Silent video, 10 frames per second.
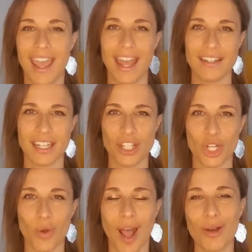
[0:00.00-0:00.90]
and they
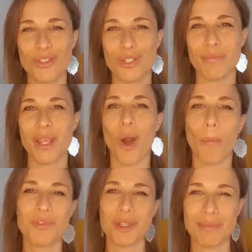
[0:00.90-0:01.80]
know how to be
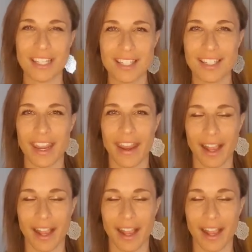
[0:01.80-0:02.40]
optimistic